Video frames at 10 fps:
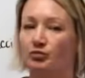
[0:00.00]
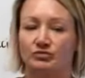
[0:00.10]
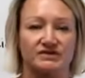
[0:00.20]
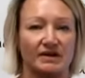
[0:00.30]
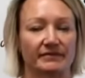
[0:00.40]

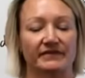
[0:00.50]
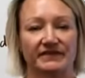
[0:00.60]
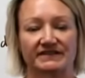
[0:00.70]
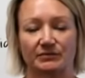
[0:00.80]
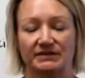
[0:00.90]
some of the
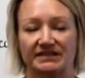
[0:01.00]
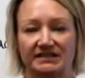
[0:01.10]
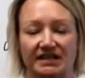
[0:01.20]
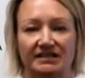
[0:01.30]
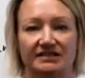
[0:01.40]
things that we
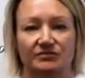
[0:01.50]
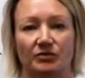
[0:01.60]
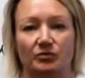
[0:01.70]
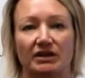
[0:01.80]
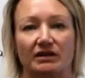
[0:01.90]
discussed
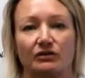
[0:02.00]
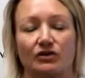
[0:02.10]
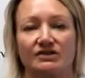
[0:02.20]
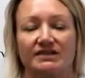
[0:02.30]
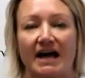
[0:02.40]
when we
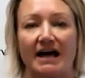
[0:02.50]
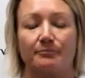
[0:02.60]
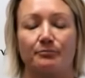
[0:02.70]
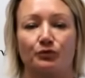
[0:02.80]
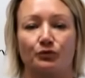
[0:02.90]
looked at
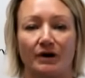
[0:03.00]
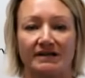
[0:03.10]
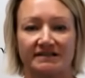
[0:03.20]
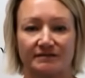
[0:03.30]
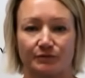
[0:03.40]

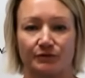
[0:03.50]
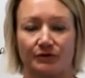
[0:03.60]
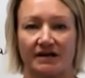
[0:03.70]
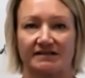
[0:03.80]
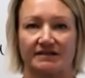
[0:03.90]
present
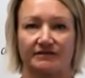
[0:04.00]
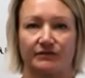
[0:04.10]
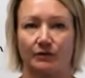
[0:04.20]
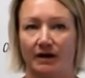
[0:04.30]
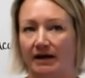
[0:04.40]
progressive,
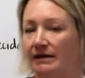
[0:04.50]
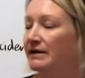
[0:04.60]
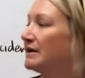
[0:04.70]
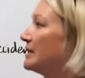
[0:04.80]
okay?